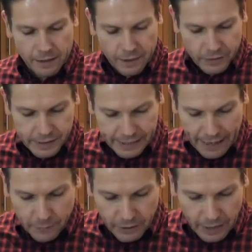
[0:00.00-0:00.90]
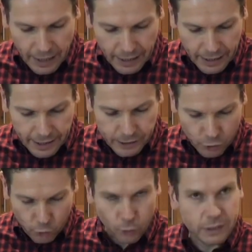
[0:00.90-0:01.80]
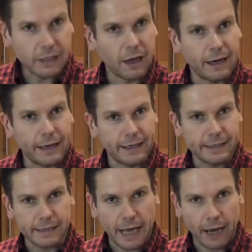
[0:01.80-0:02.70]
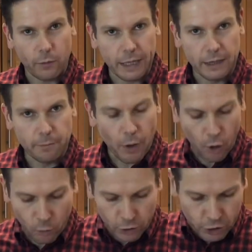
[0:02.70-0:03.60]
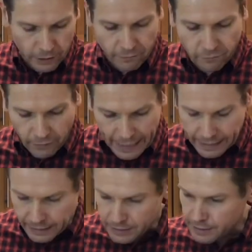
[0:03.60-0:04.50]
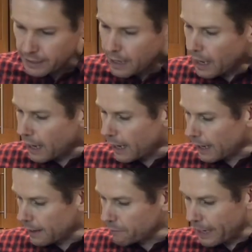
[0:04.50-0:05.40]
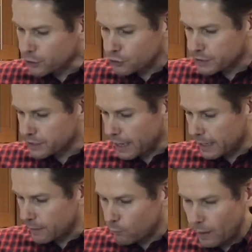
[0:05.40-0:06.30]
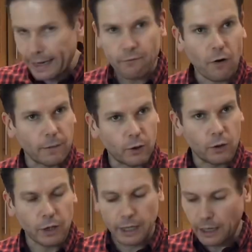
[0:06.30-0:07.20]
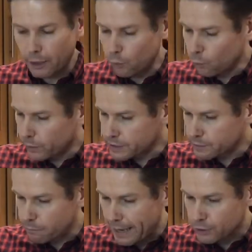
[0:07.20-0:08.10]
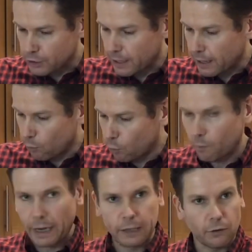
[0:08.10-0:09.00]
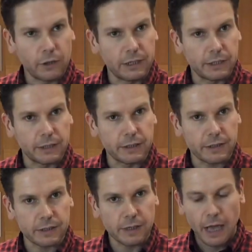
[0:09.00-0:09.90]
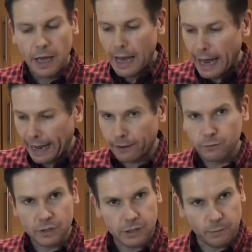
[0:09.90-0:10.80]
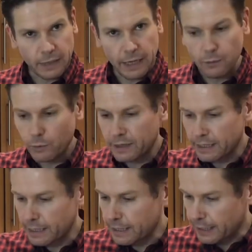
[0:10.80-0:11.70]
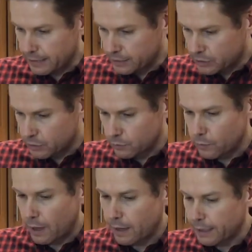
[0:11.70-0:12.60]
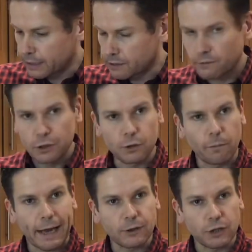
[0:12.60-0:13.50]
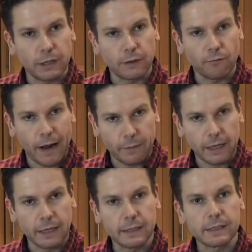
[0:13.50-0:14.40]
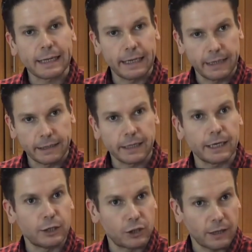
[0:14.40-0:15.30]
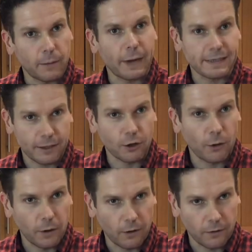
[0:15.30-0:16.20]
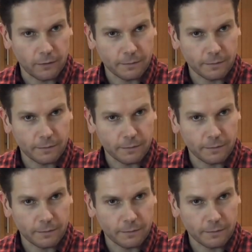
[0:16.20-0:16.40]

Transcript: The salmon has cooled slightly and is now in the bowl, which I've flaked. I should say, whenever I'm cooking, I always measure all my ingredients out to begin with into individual matching ramekins, cleaning the kitchen up as I go along.